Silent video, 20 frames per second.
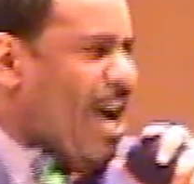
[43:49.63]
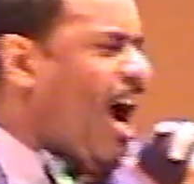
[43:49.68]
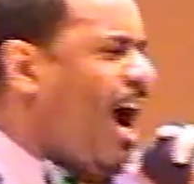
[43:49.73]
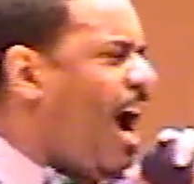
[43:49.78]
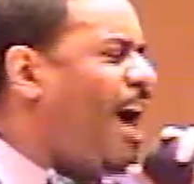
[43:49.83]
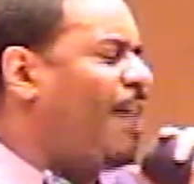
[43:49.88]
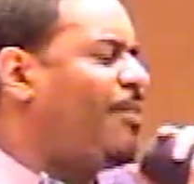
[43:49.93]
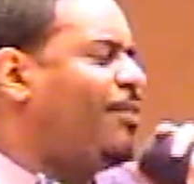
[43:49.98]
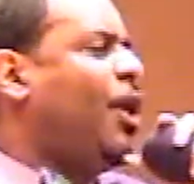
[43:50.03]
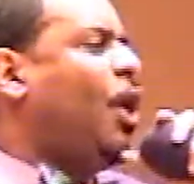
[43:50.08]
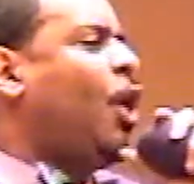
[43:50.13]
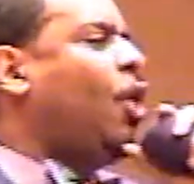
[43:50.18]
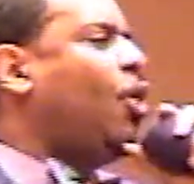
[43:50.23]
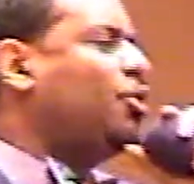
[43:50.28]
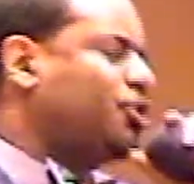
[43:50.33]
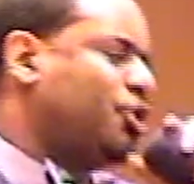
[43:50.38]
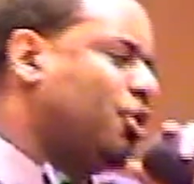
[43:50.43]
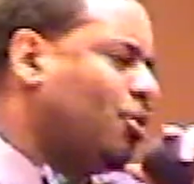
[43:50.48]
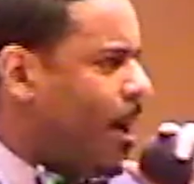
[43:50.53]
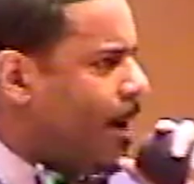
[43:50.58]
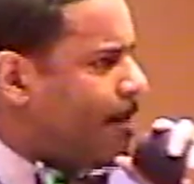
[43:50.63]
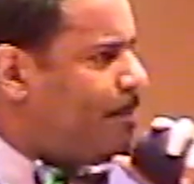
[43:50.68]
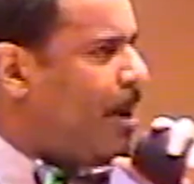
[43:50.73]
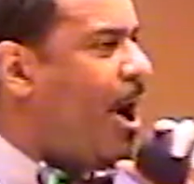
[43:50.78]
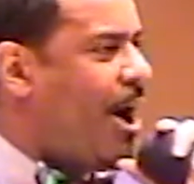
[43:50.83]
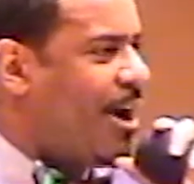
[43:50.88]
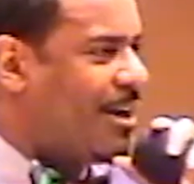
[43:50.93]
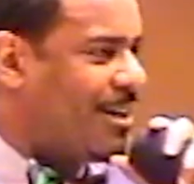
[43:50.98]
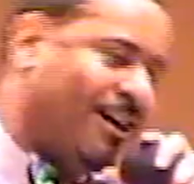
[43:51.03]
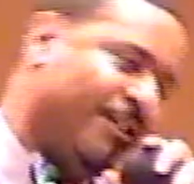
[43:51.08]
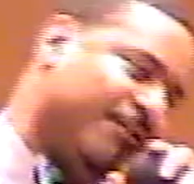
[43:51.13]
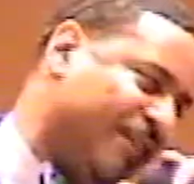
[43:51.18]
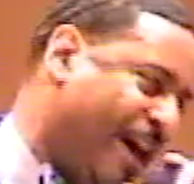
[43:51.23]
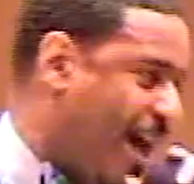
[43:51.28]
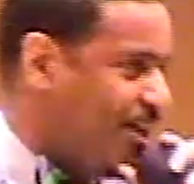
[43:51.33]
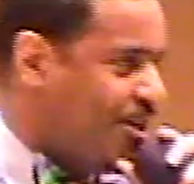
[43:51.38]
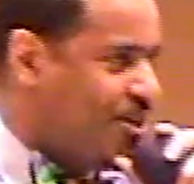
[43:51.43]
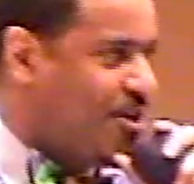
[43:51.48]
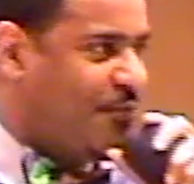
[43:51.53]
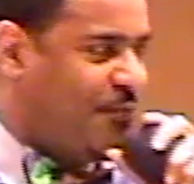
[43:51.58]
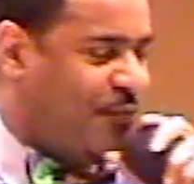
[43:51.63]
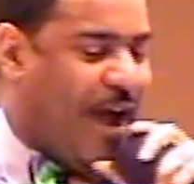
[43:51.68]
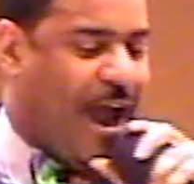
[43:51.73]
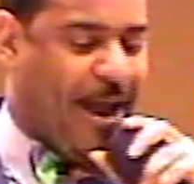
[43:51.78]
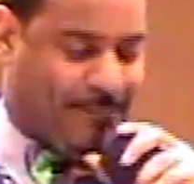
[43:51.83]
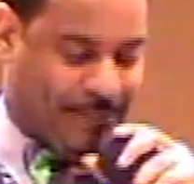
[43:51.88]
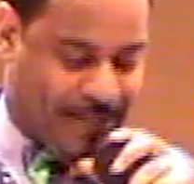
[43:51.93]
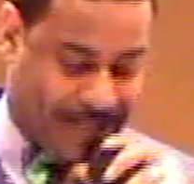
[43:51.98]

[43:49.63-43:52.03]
uh, those who are part of that new family.